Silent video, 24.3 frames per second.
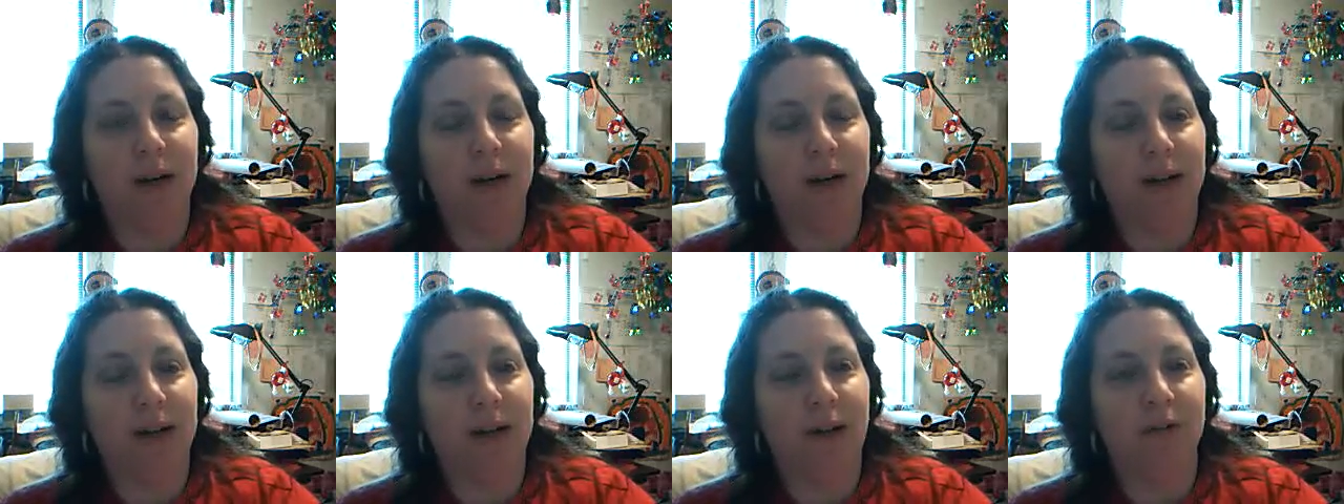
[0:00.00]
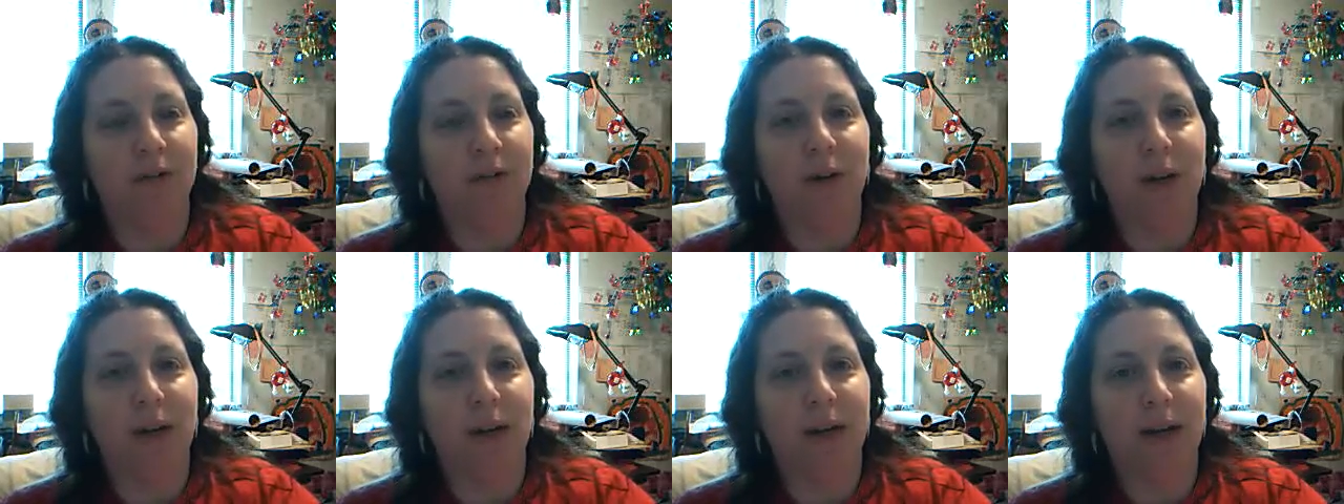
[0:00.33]
I
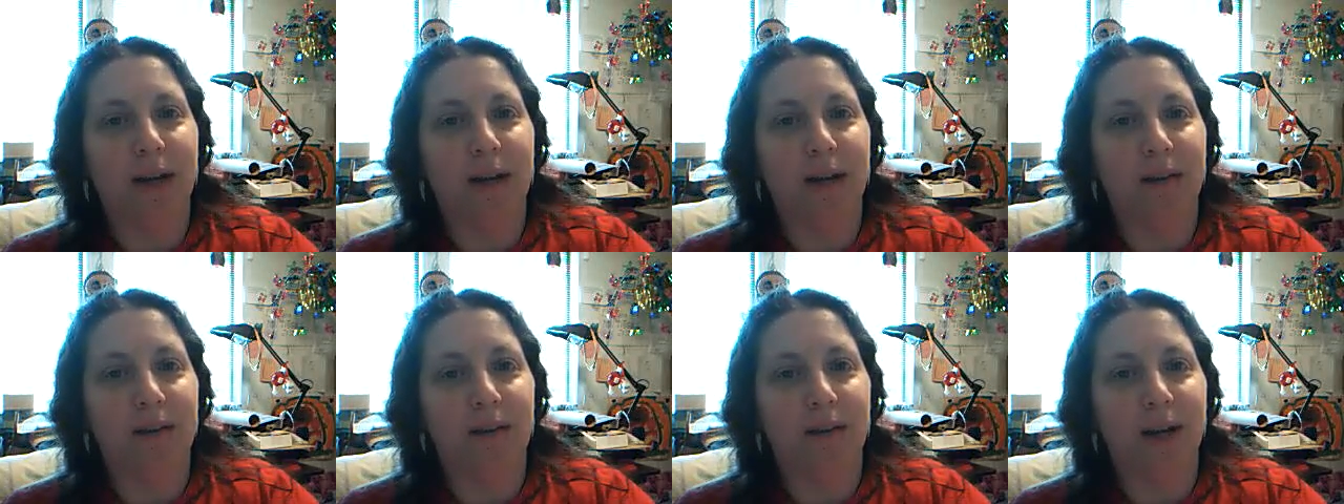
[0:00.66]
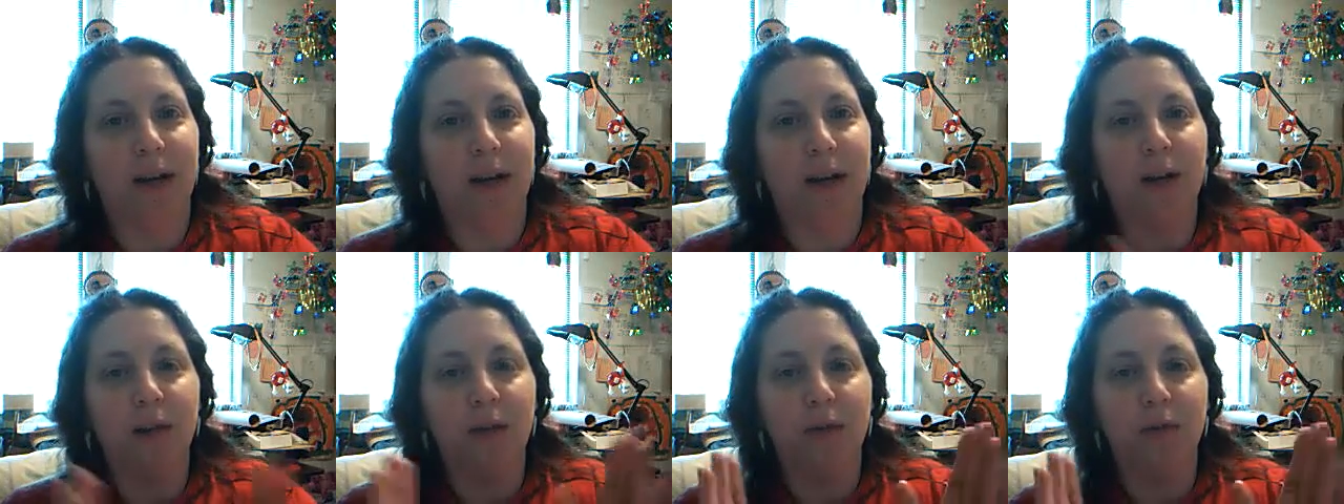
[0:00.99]
love you guys.
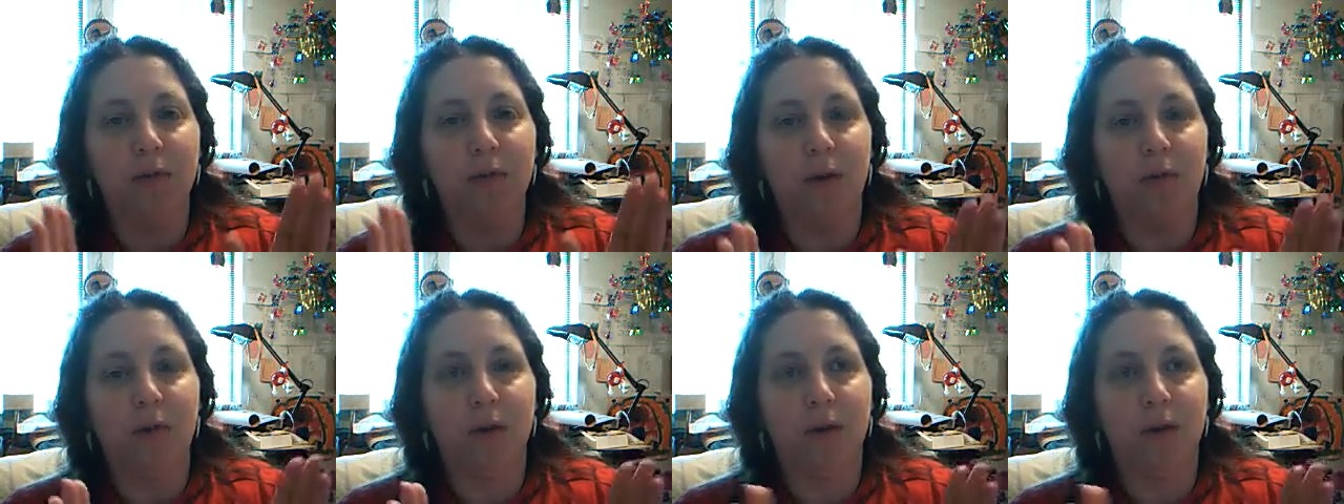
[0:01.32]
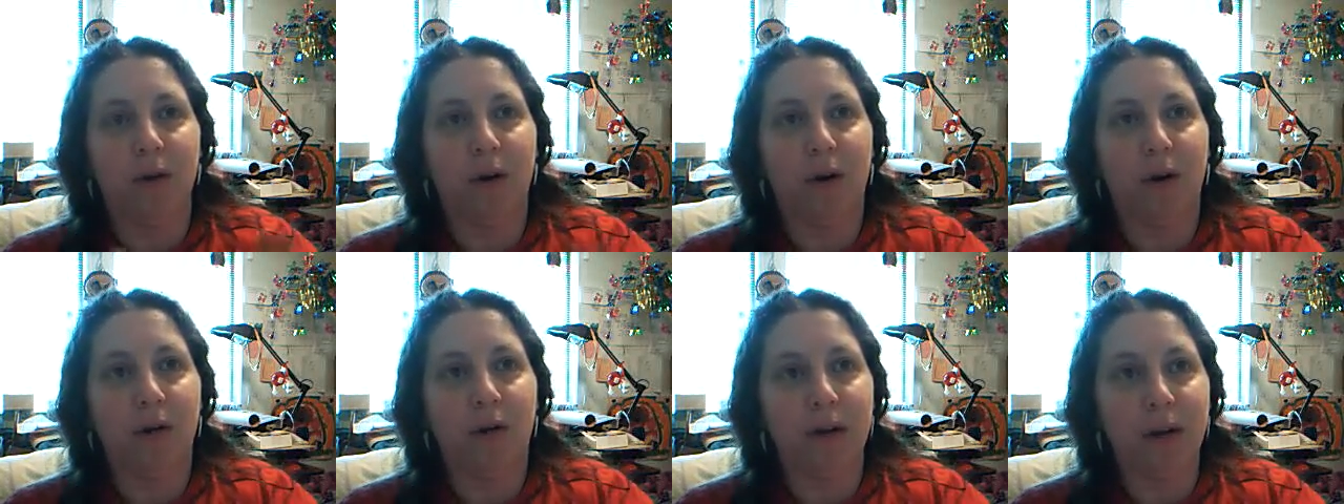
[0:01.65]
Thank you
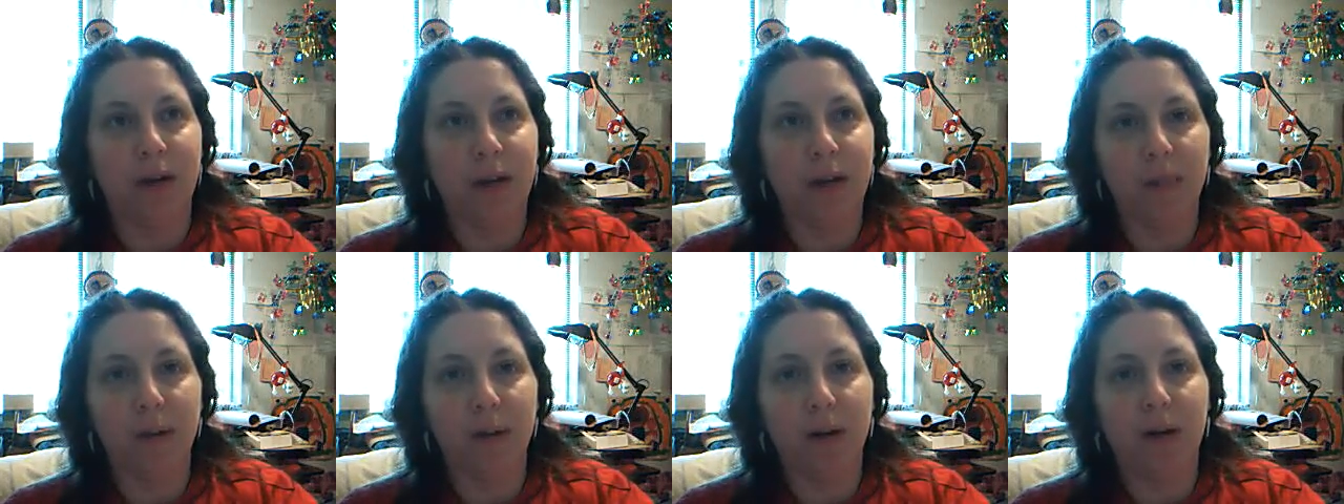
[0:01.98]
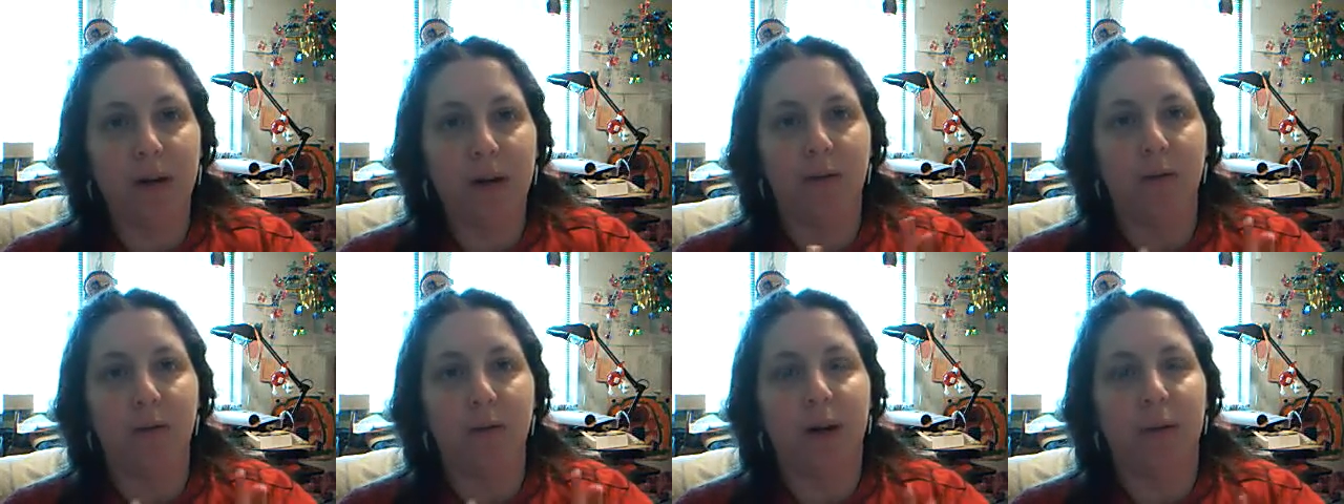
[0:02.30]
for all the
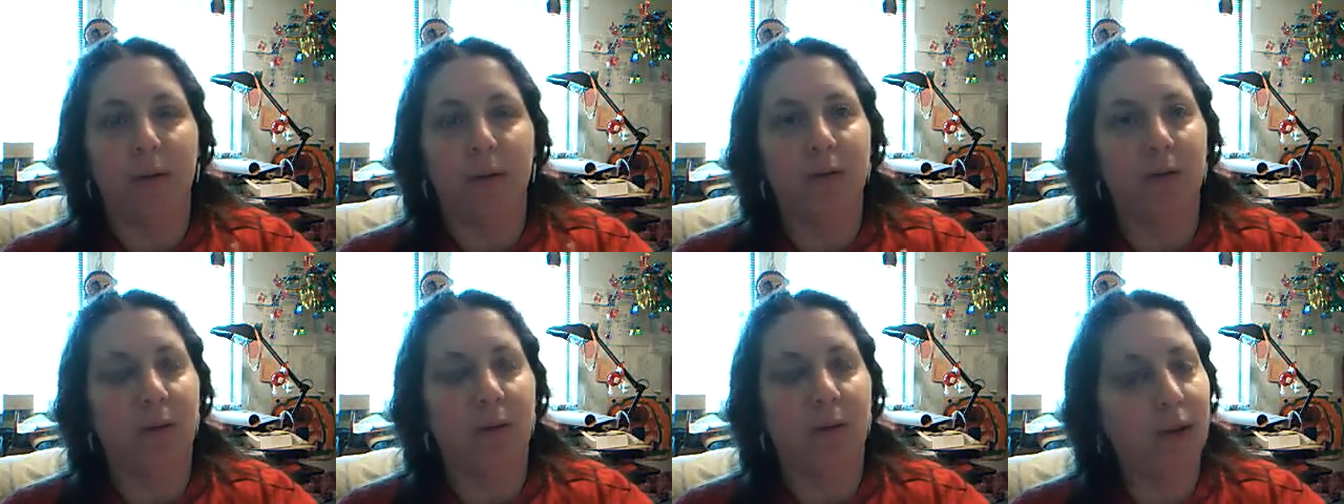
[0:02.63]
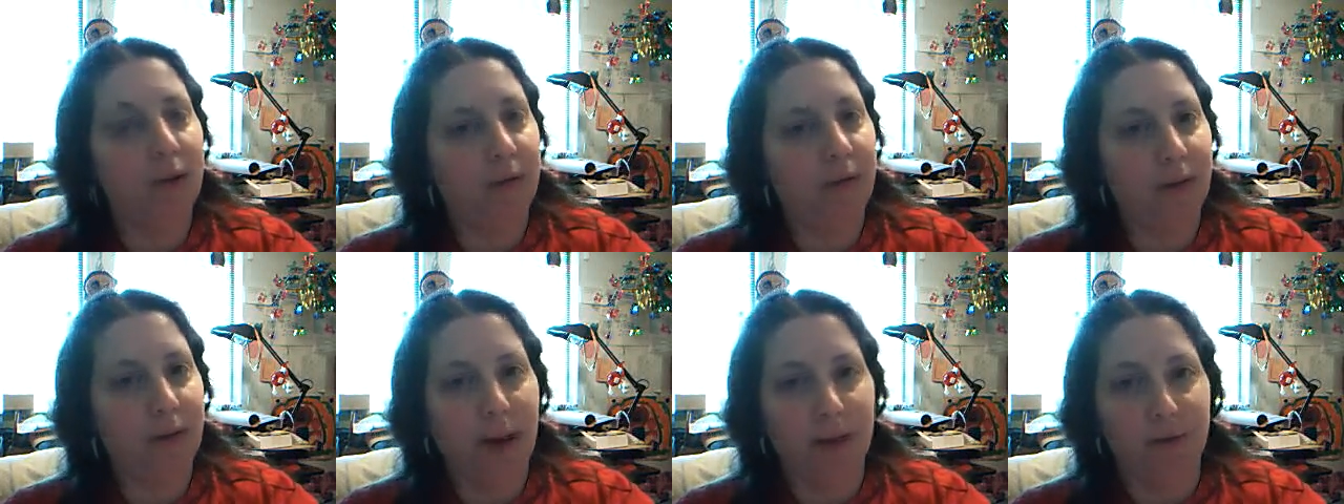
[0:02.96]
emails. I'm
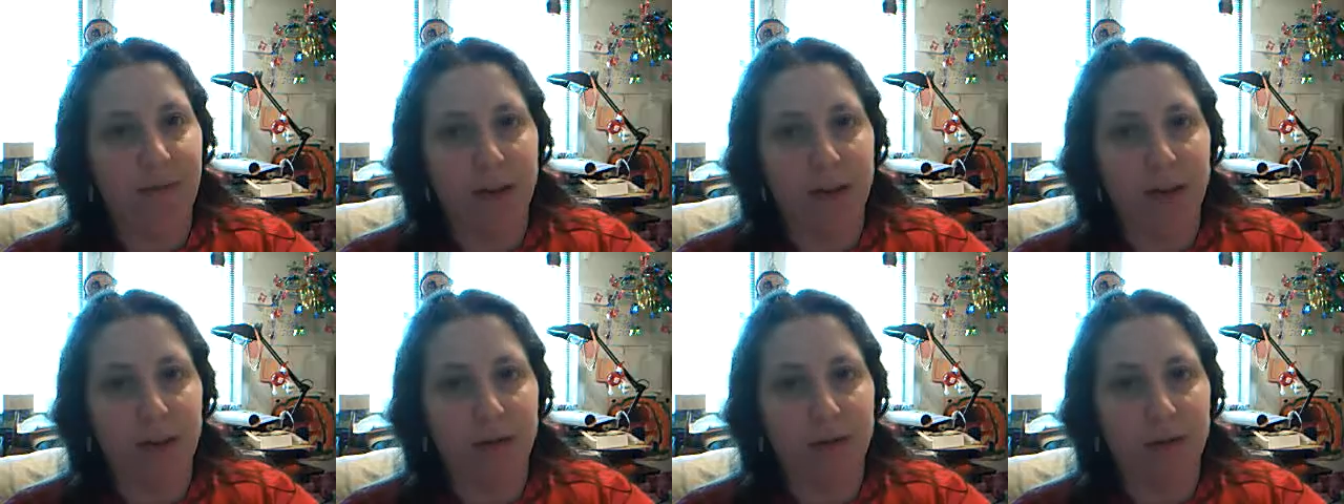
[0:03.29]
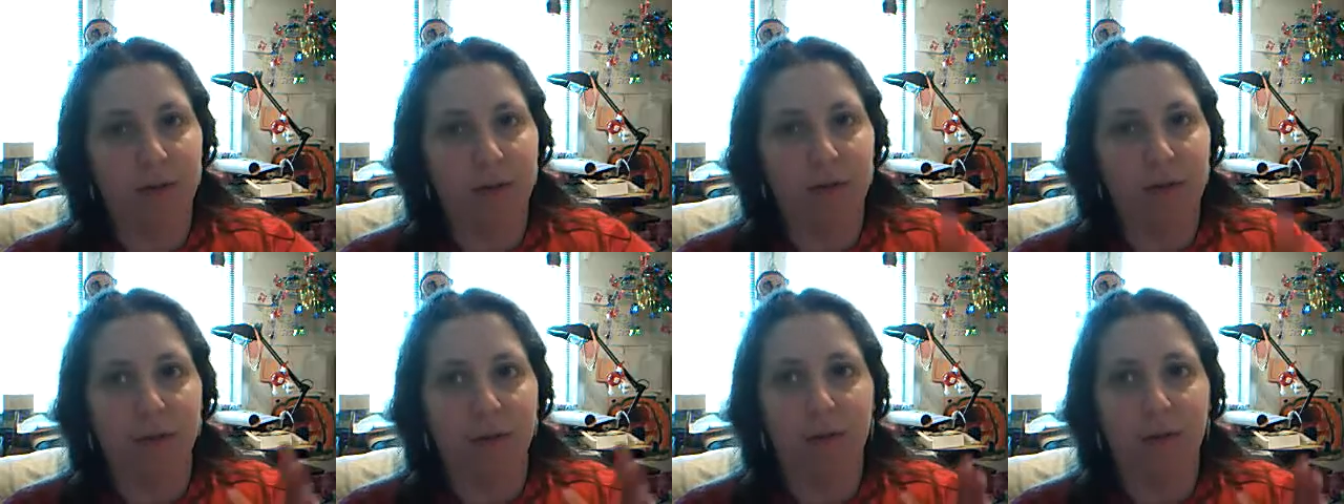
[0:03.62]
sorry if I haven't
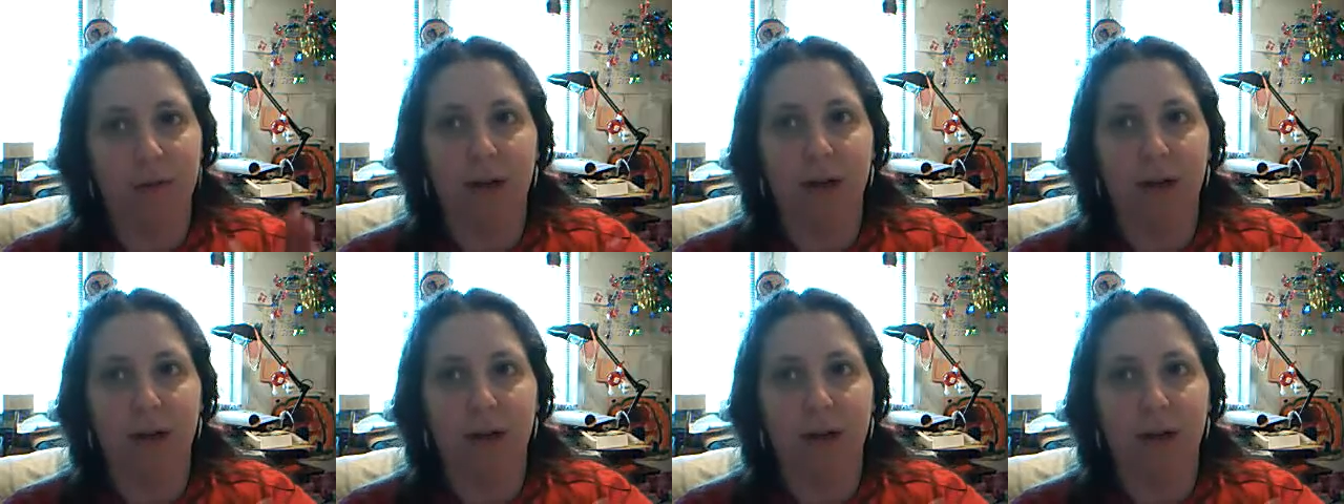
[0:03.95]
answered.